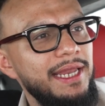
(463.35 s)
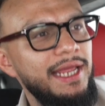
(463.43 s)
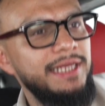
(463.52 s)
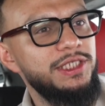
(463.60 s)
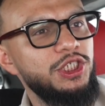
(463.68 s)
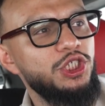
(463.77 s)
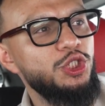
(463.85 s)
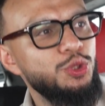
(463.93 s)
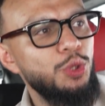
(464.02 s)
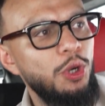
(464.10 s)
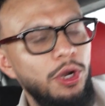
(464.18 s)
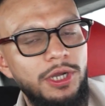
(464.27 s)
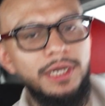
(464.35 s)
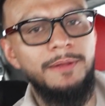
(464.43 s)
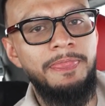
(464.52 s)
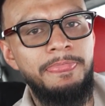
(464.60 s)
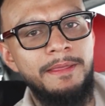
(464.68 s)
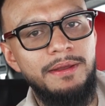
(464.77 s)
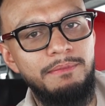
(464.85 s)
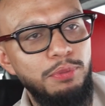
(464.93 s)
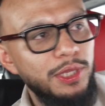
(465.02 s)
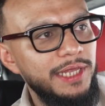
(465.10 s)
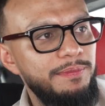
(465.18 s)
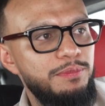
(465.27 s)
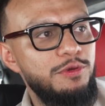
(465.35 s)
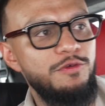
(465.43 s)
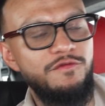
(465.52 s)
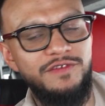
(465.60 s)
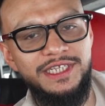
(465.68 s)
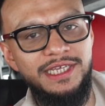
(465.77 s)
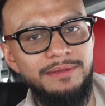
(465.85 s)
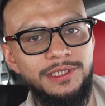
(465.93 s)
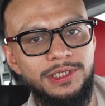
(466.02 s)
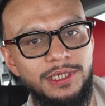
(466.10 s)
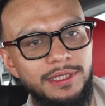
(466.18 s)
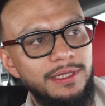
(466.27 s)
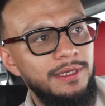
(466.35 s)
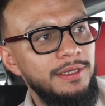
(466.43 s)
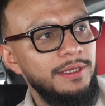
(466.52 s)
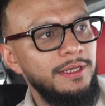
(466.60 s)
a strong, bulletproof team, inshallah.